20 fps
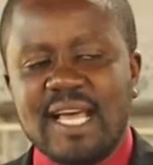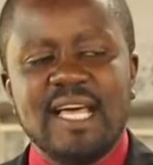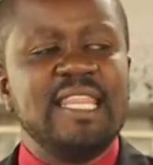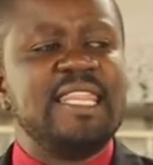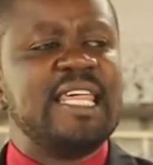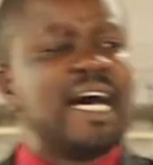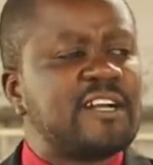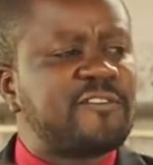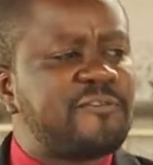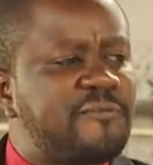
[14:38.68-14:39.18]

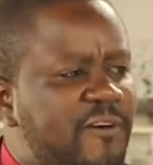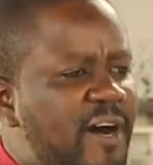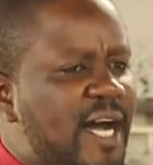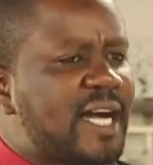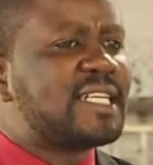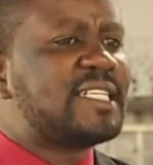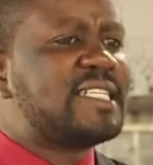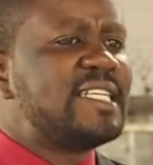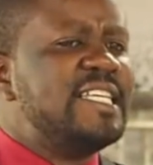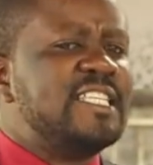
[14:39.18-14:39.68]
That
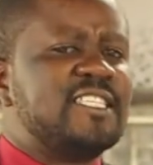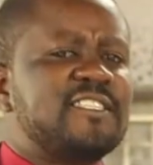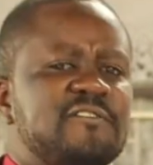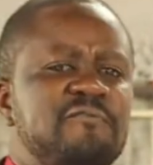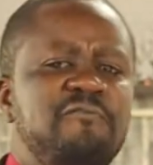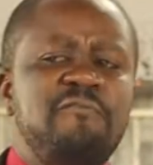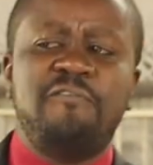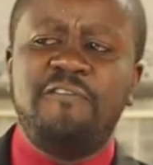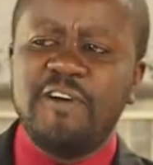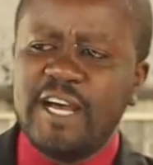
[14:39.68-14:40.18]
fact is
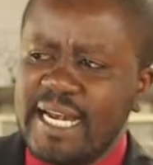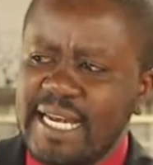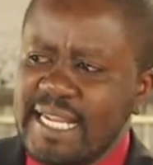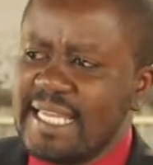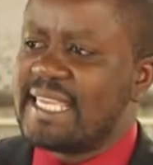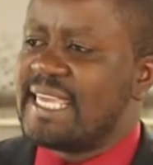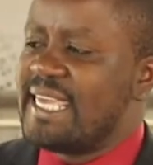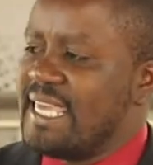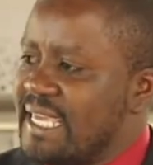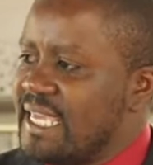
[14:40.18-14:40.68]
very
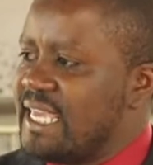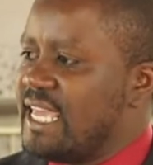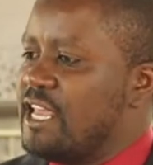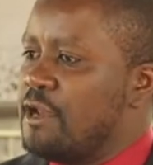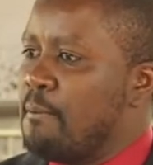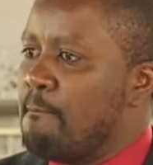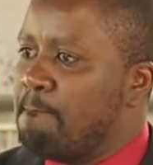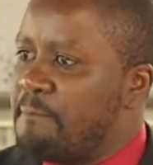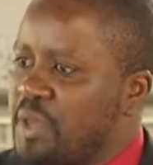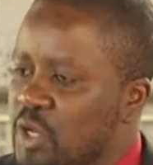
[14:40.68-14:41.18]
key
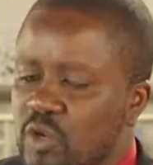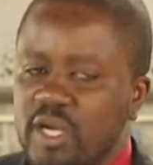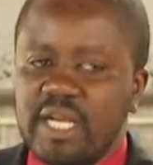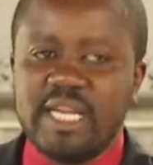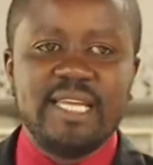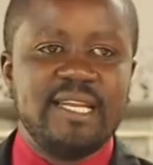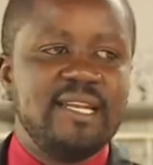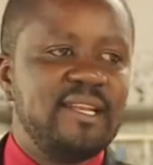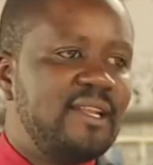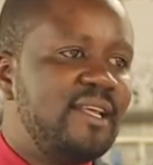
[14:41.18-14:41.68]
in
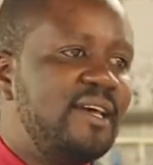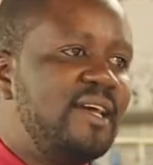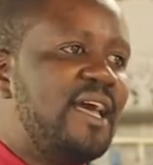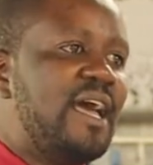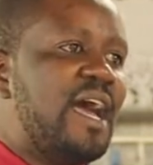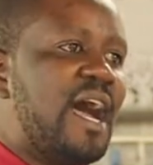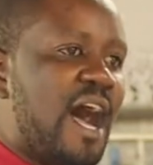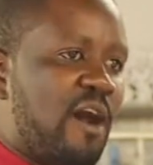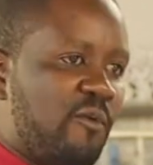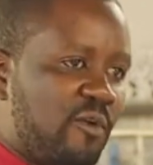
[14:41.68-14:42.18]
building
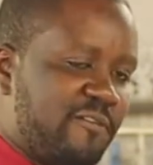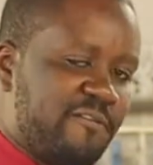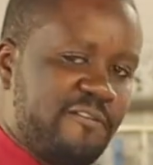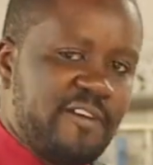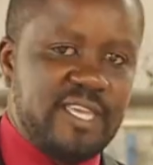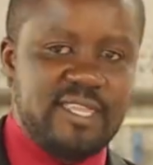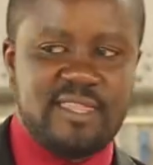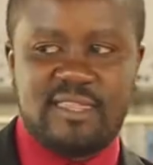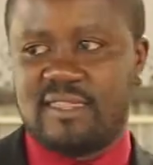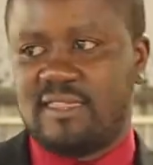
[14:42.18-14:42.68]
our
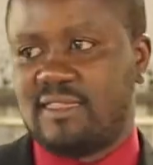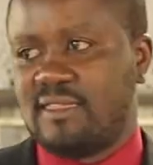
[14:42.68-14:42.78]
faith.